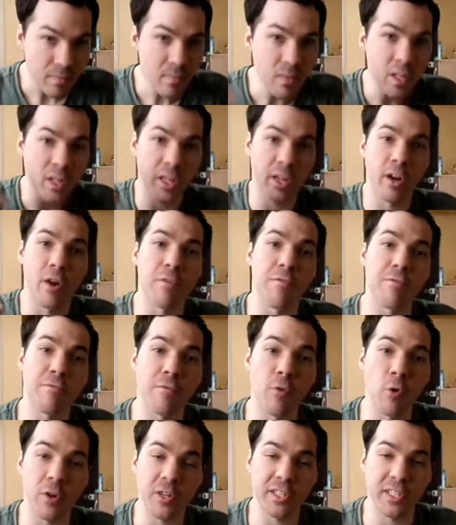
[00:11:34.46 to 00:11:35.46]
you know,
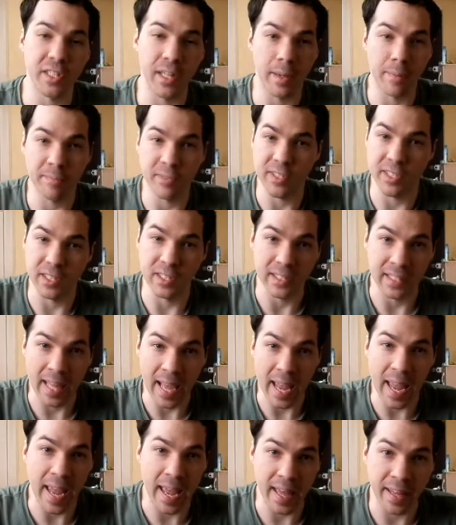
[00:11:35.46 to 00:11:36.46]
force them to
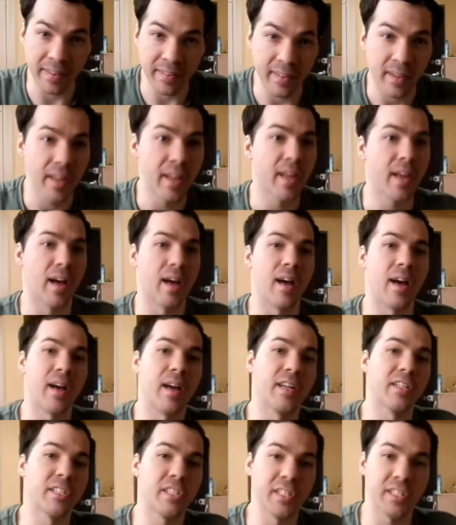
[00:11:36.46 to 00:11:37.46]
land.
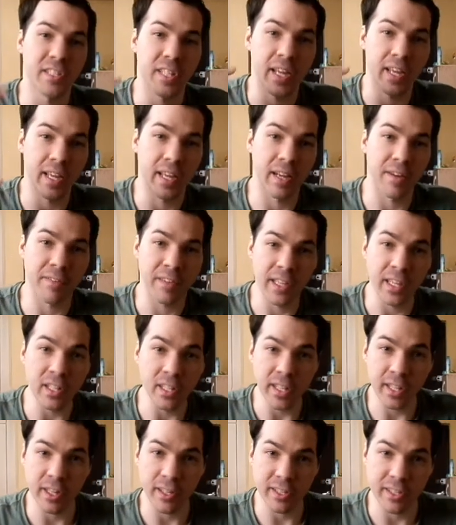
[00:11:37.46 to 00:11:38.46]
She's thinking of
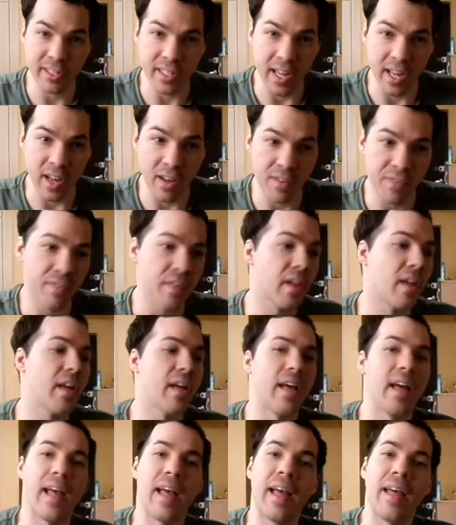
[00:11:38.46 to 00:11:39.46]
killing herself.
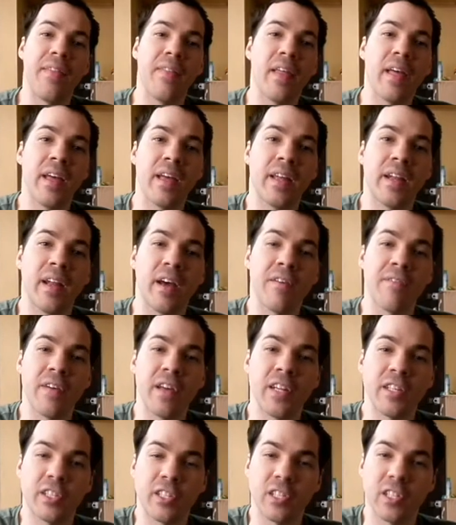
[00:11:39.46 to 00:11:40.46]
And then
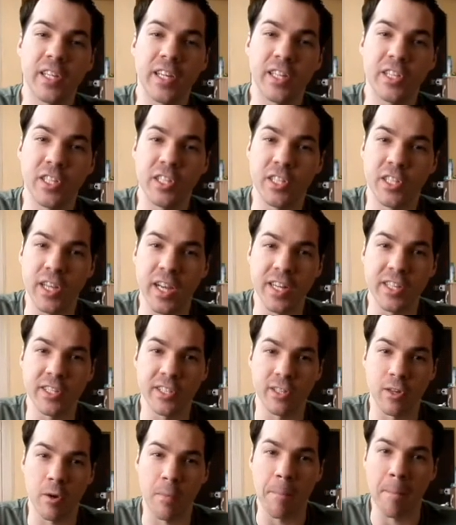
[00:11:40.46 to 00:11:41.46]
eventually she
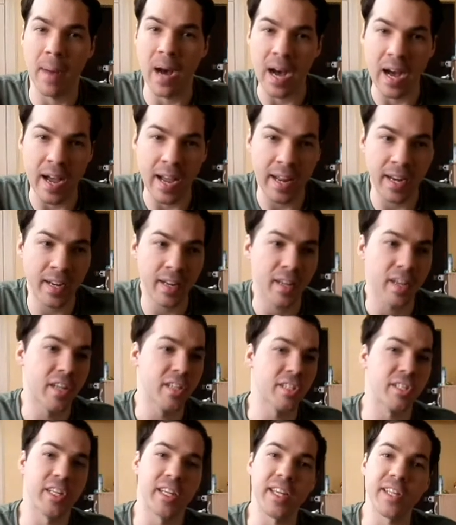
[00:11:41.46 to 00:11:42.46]
changes her mind.
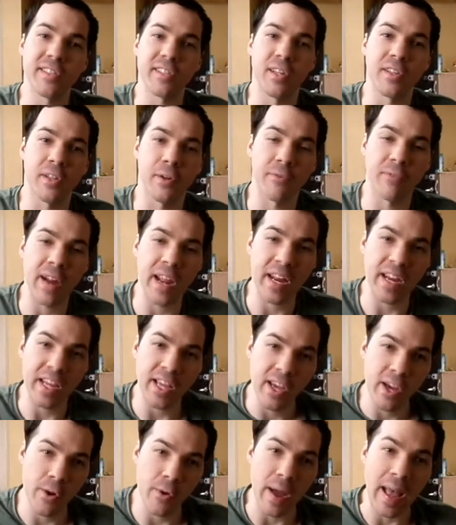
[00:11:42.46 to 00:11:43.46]
She gets on the
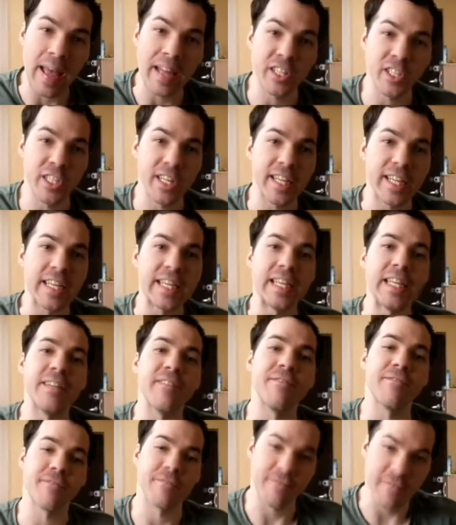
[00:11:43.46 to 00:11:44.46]
radio and she
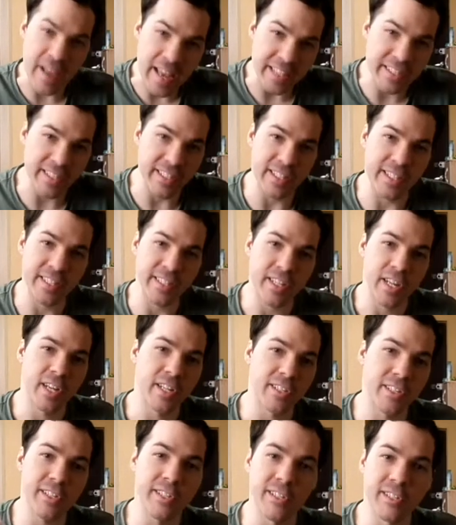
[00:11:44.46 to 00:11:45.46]
confesses
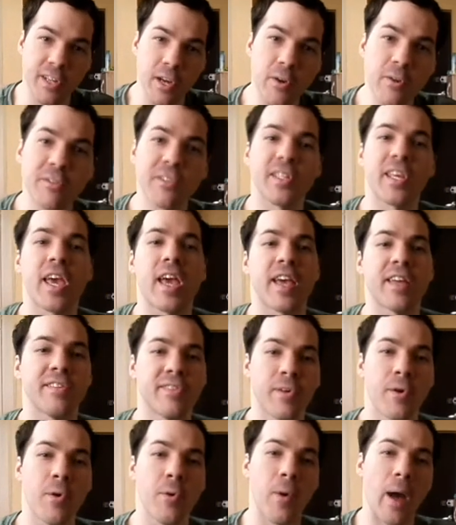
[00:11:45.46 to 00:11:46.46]
to Sosuke.
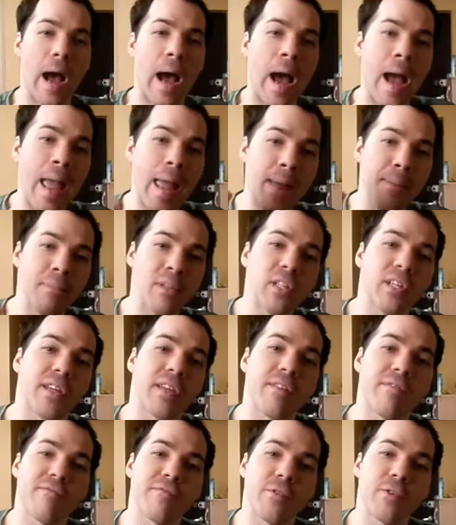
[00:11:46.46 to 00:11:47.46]
So I am
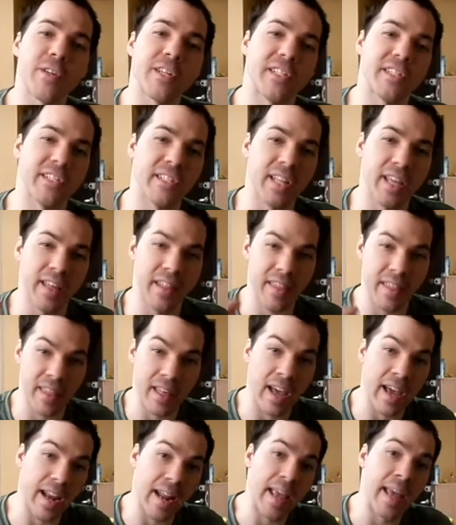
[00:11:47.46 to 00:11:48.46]
looking forward to seeing
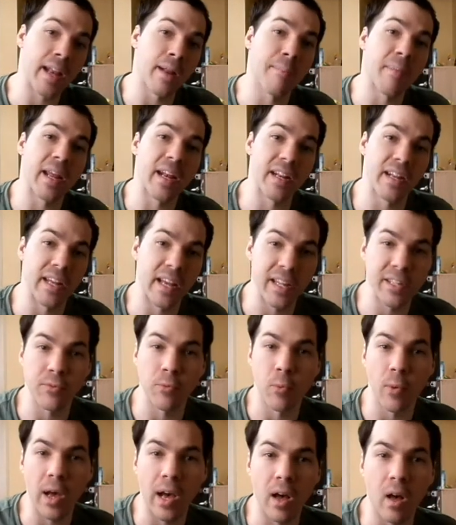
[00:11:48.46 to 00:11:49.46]
that animated as
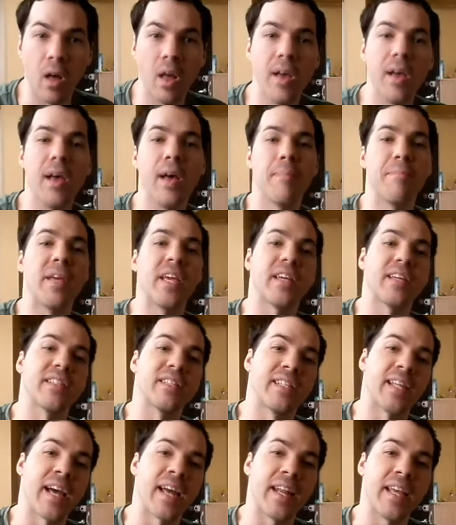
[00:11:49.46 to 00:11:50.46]
well,
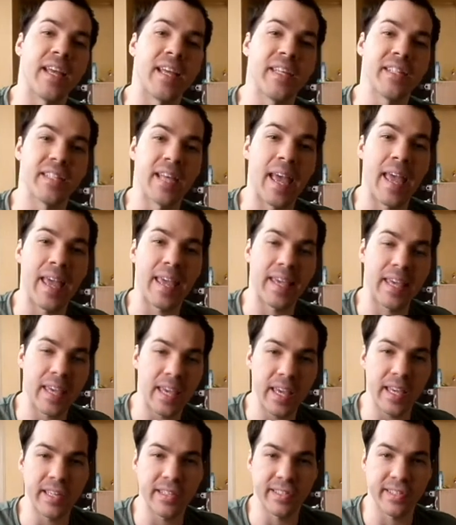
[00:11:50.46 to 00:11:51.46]
because that is a
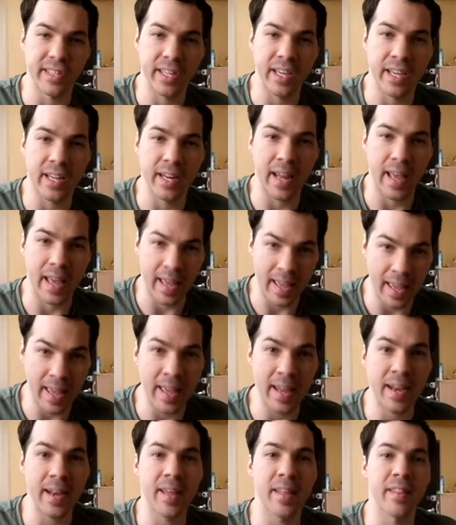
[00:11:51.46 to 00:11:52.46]
key scene
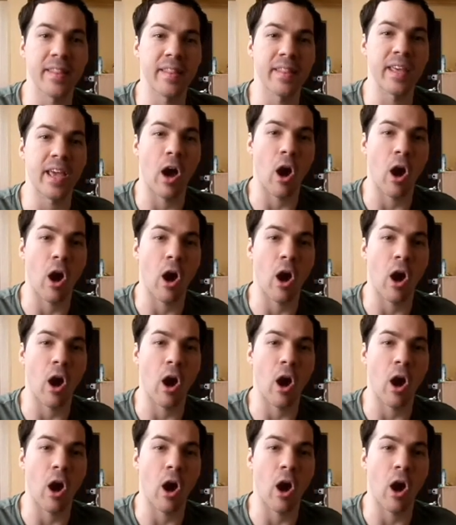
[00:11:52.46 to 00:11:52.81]
in the